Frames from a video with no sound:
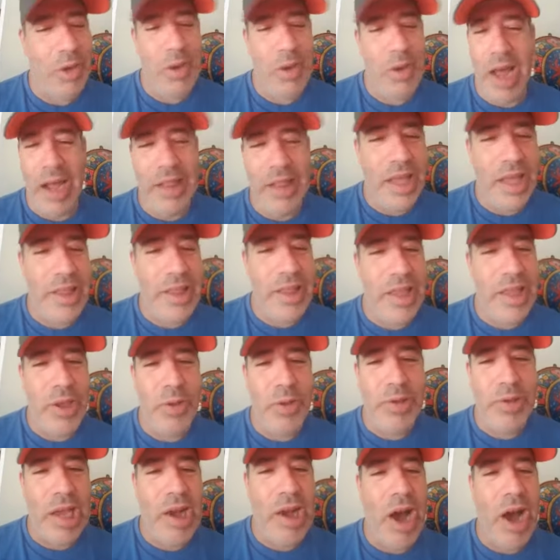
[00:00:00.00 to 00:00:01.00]
I think you
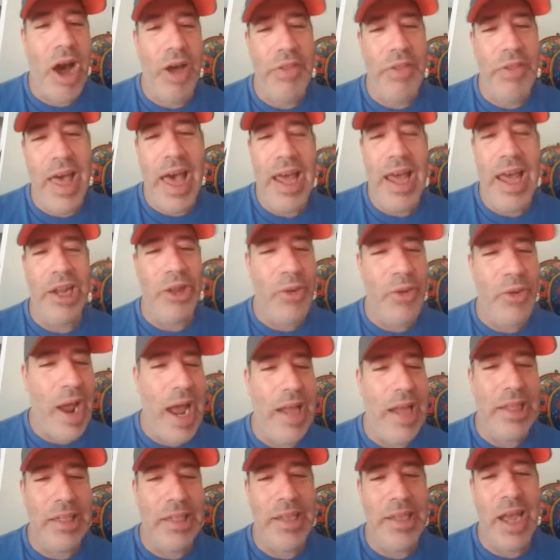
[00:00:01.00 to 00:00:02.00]
take all that and you
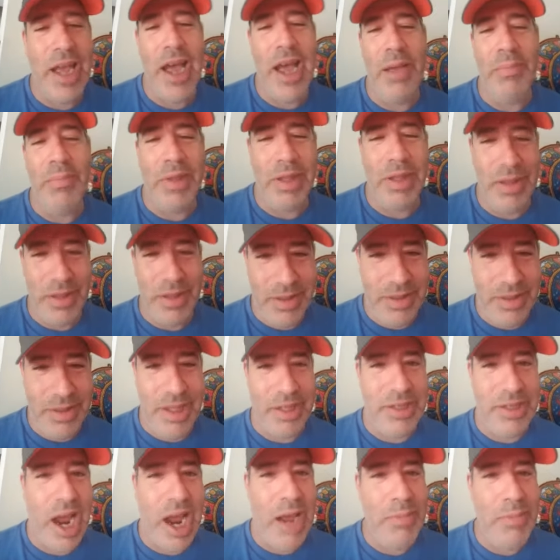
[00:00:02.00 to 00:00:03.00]
add the time
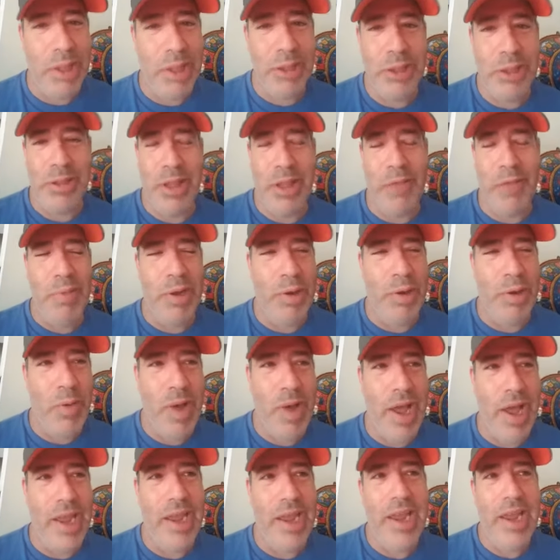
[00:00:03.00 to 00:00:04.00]
that you've been
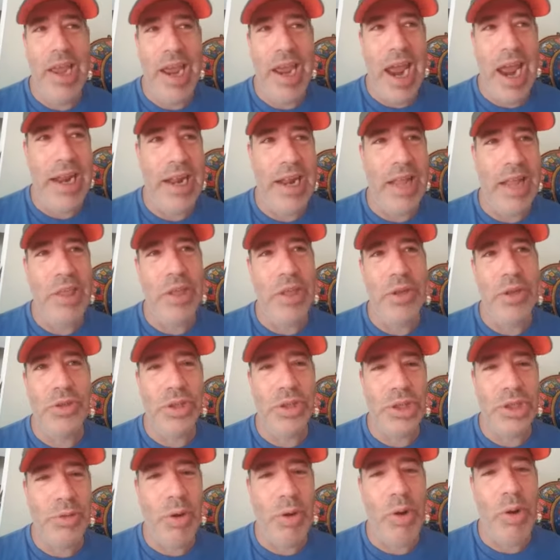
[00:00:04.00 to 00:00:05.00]
away, and I think you
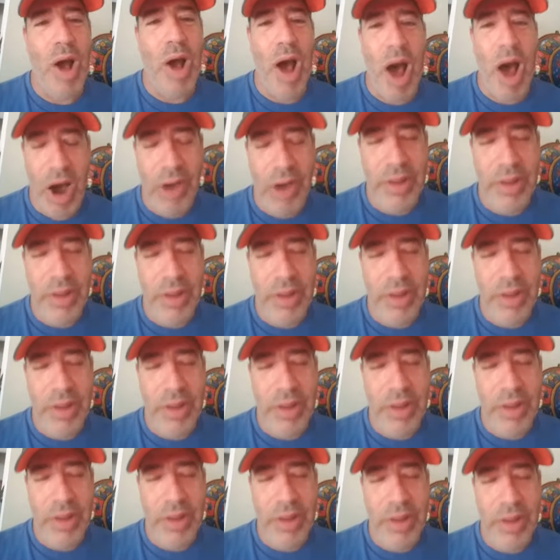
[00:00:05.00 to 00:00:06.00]
just throw all that out
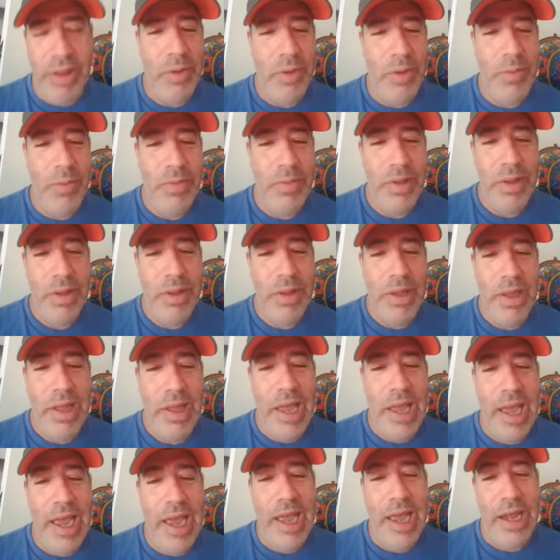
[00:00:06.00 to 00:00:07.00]
the window.
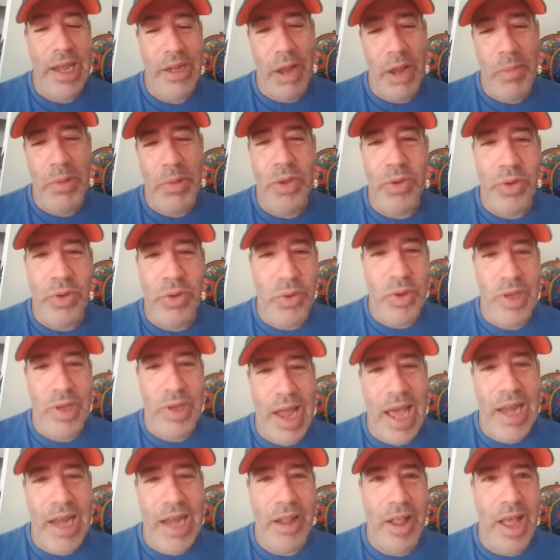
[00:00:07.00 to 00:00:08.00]
And I mean, you can
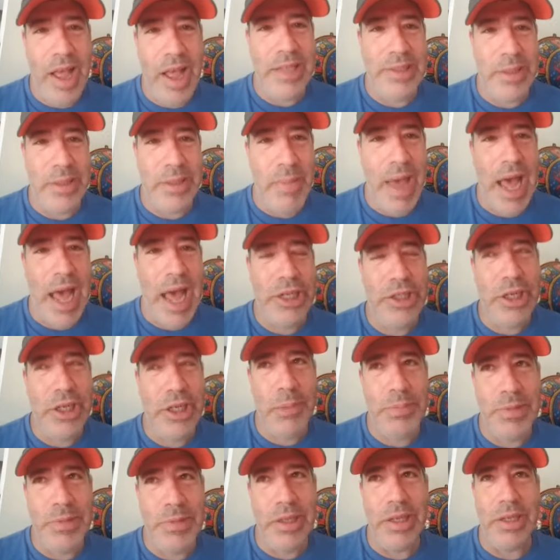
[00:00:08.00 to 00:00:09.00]
analyze the
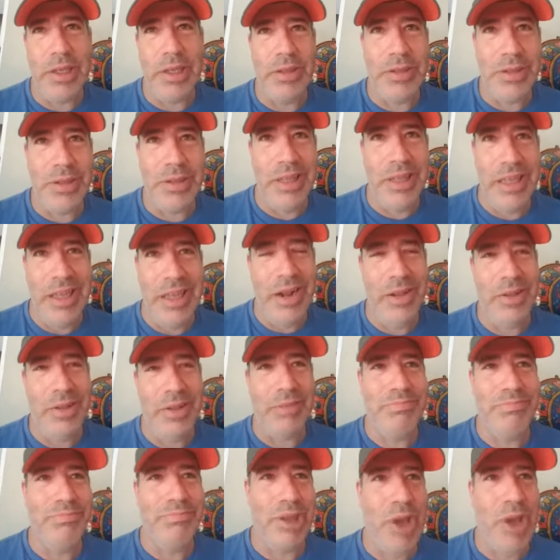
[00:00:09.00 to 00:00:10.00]
matchups and the
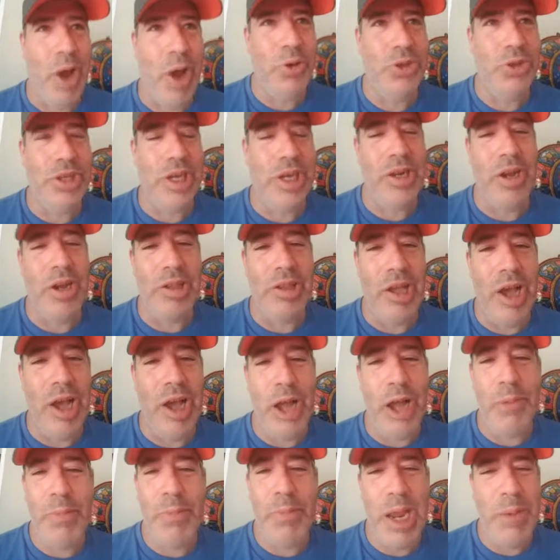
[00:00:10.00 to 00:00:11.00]
coaching and all the
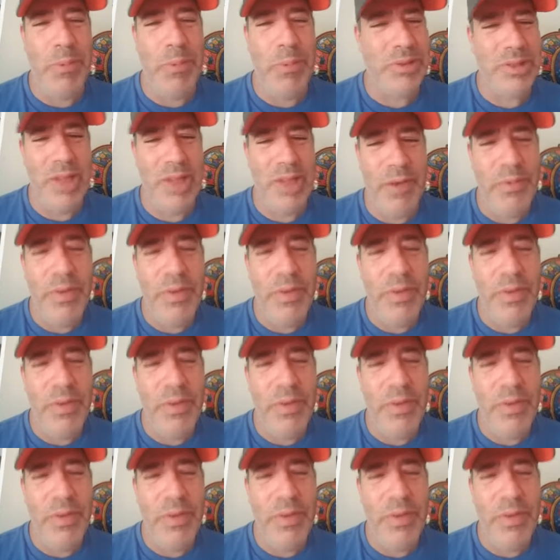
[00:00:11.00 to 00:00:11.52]
on paper stuff.